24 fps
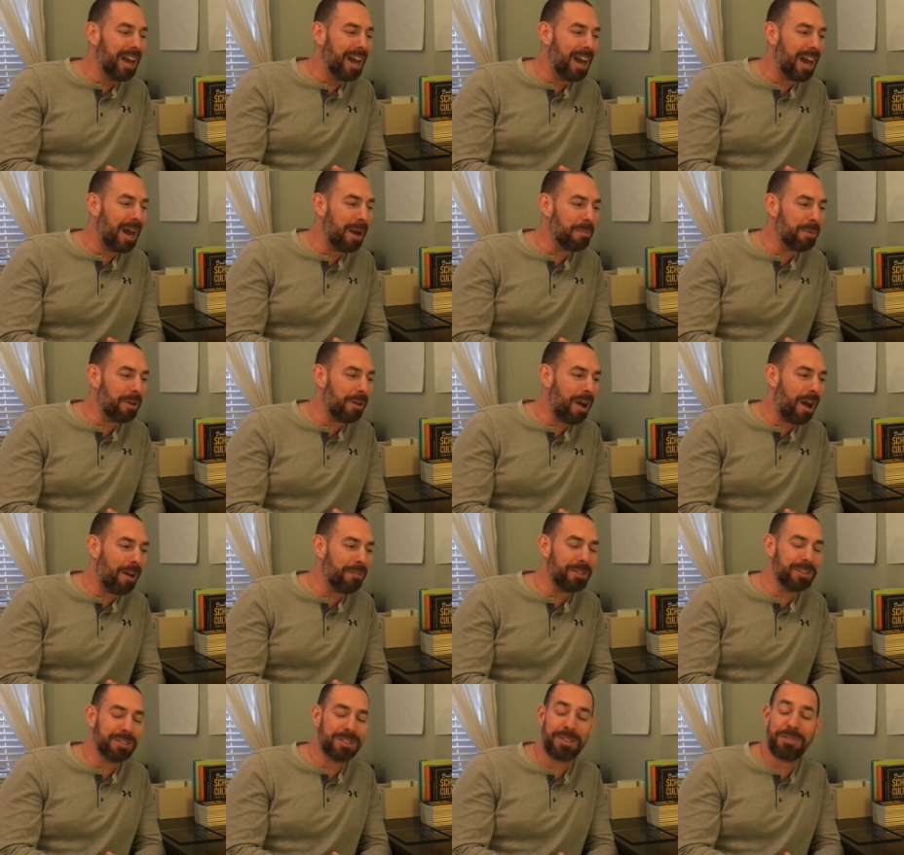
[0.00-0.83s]
um,
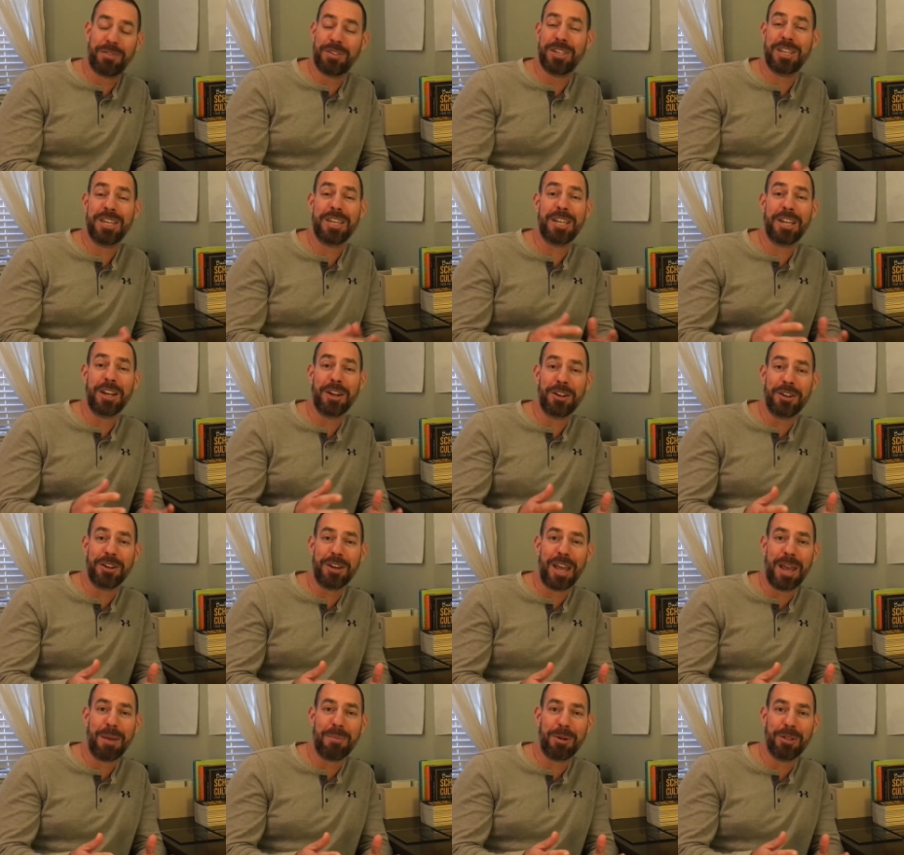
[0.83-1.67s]
obviously if you didn't hear
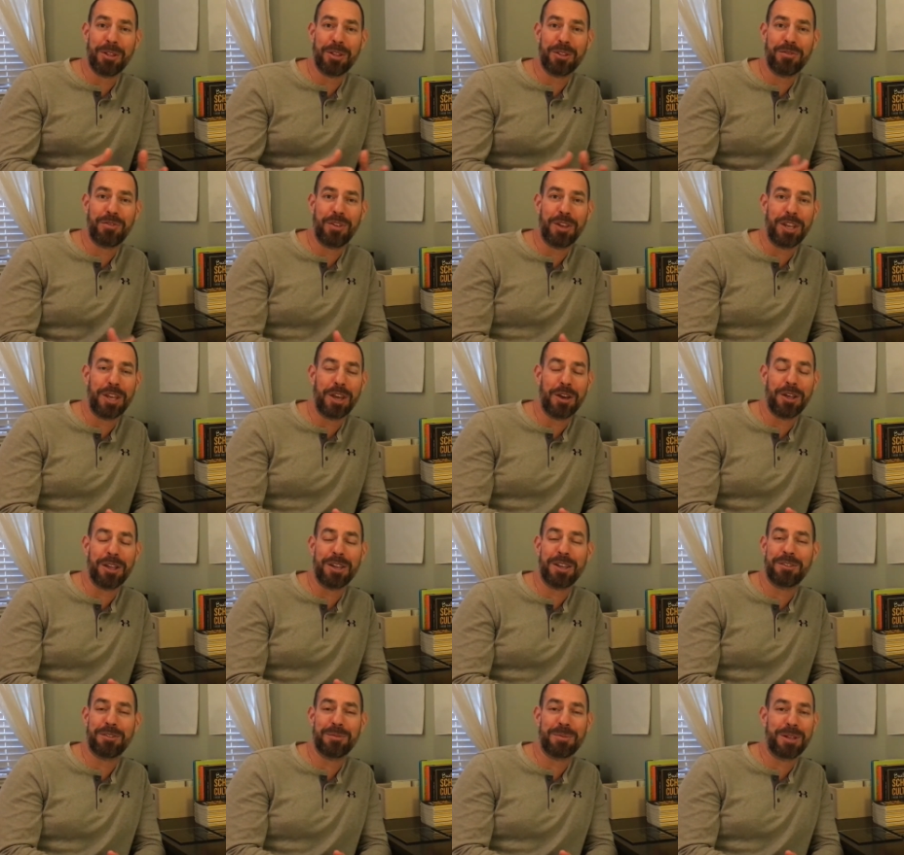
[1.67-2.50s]
your name on this video,
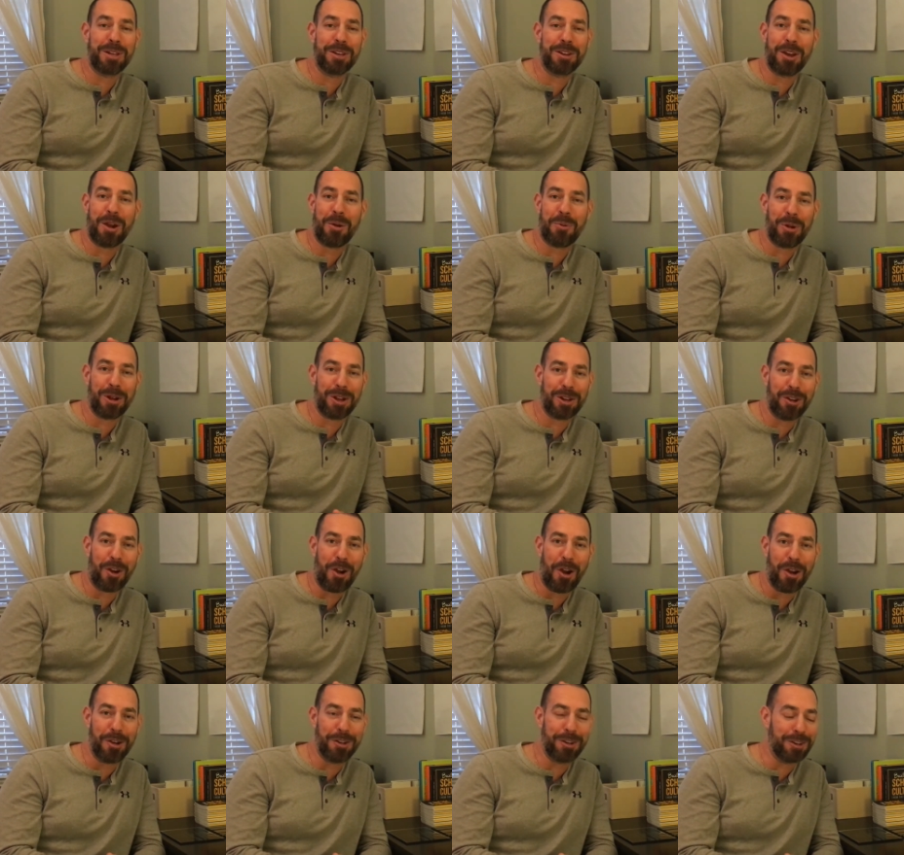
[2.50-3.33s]
it doesn't mean you're not working
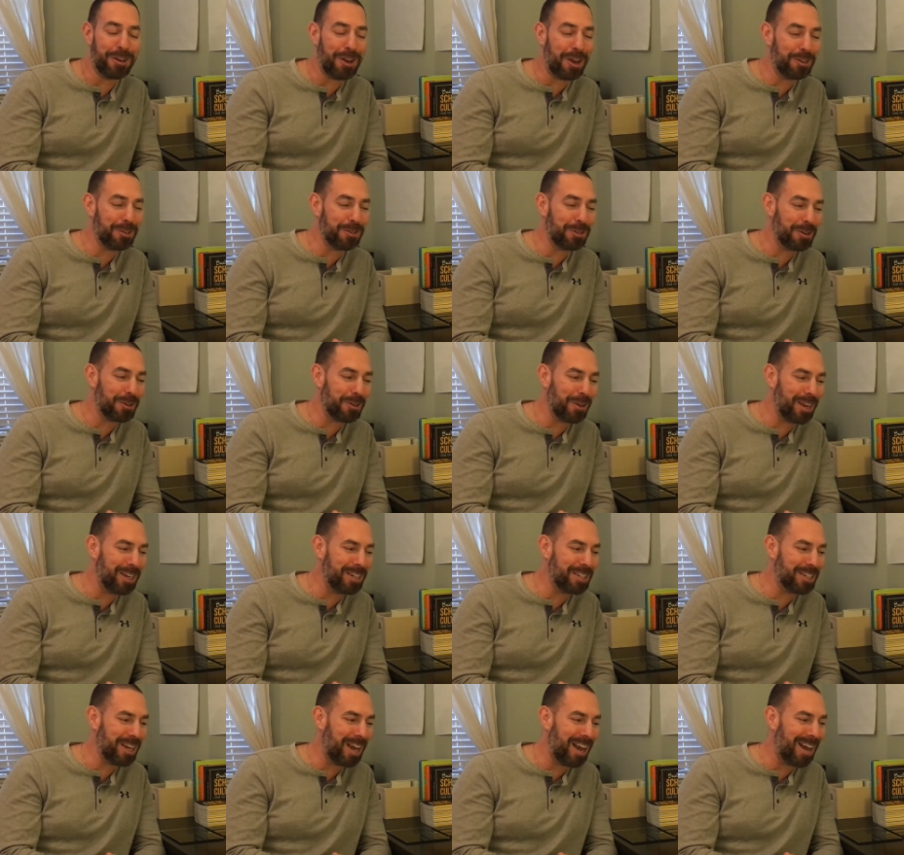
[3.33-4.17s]
hard, you're not doing a
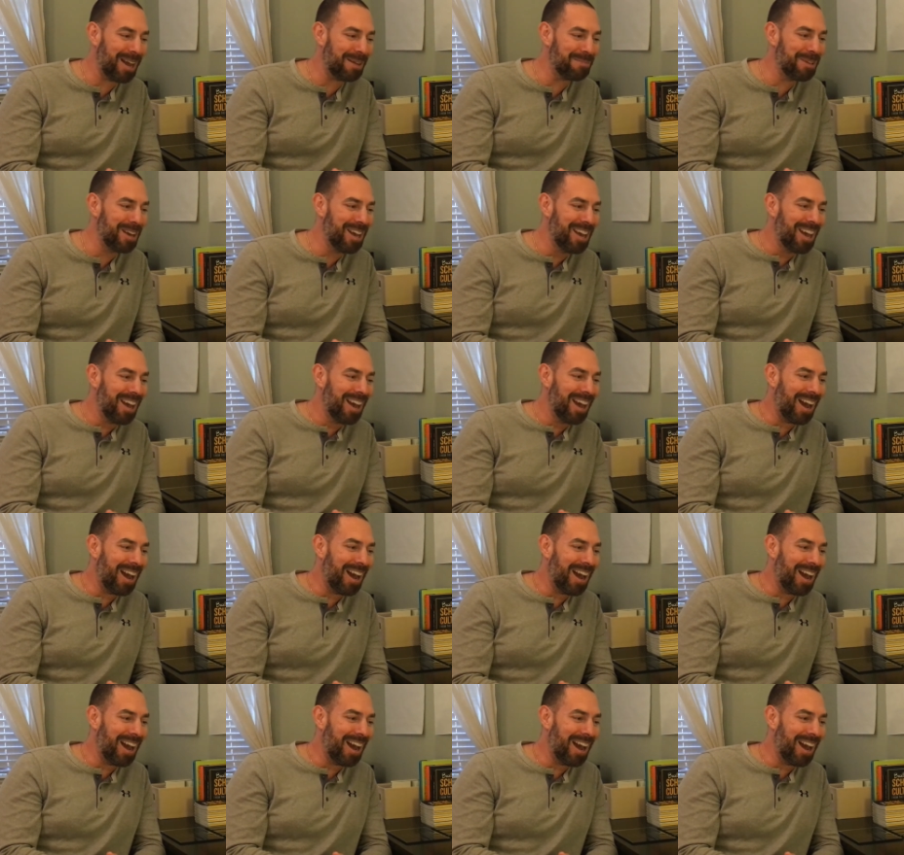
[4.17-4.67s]
great job.